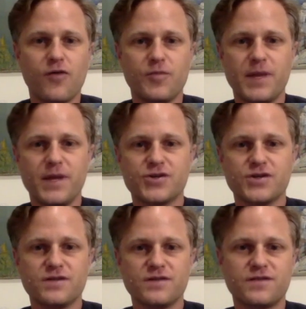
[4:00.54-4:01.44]

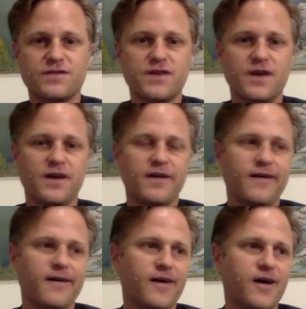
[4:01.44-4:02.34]
patients.
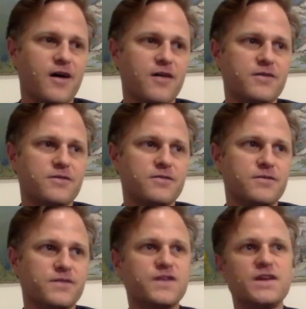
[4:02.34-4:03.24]
The
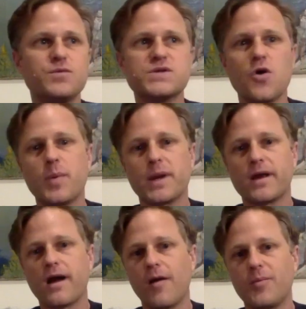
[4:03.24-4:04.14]
city was
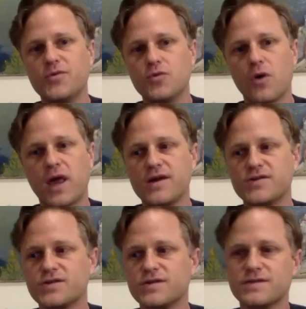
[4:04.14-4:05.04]
opening up new
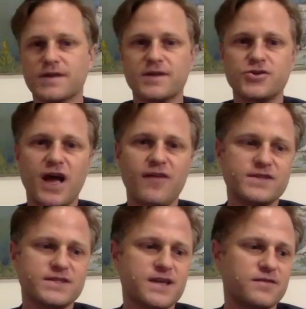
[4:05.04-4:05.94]
locations like the
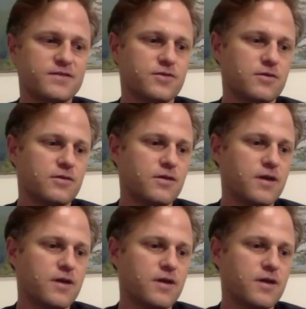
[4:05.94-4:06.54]
Javits Center